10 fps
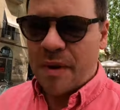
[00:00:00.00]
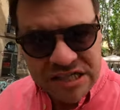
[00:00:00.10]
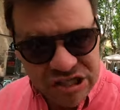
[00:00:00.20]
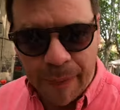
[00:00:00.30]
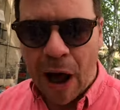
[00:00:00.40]

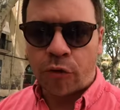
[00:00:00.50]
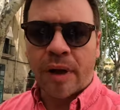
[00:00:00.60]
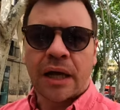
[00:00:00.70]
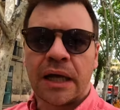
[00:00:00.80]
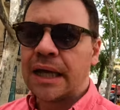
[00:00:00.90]
been to
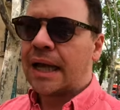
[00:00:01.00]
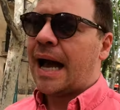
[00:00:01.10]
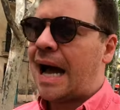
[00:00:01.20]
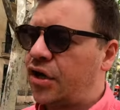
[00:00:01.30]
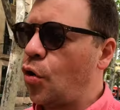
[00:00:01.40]
Palma
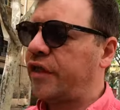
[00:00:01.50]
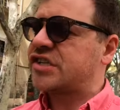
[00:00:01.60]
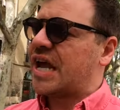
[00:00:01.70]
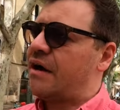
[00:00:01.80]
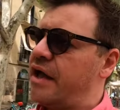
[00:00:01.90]
and know
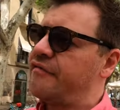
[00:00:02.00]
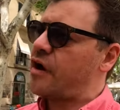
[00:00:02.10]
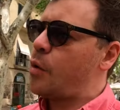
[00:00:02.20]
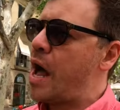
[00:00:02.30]
this area very